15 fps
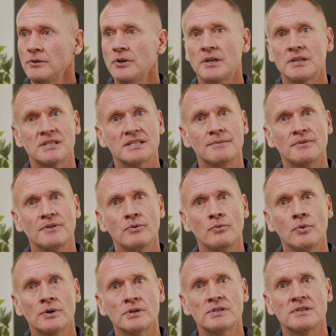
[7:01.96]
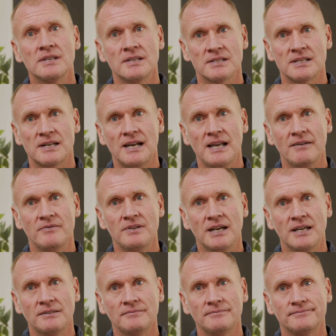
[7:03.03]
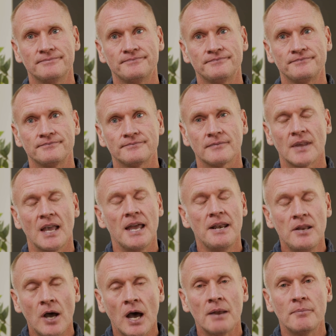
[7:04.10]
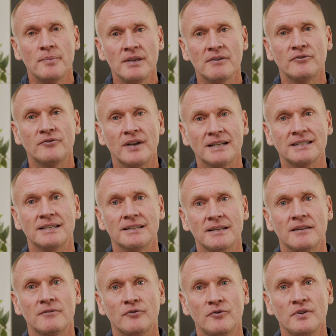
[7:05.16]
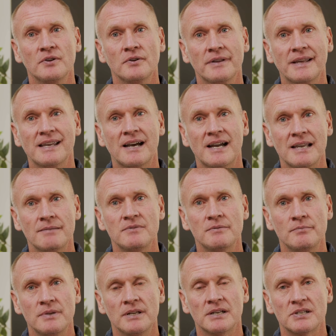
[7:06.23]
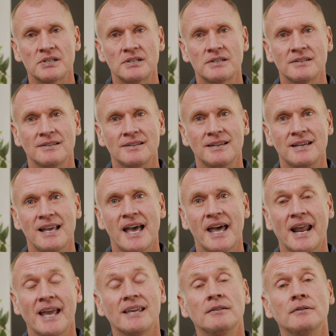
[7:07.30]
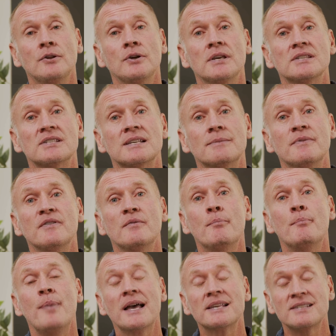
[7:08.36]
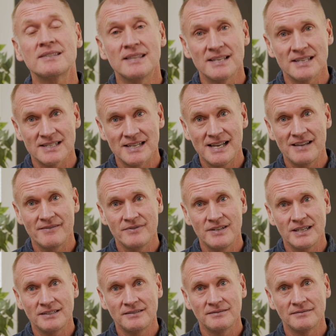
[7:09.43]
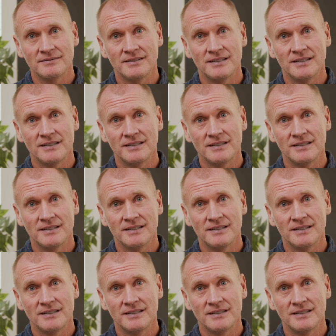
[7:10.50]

look at some of the worst things that I have done and not be affected and feel like I am diminished. And I can look at some of the best things I have done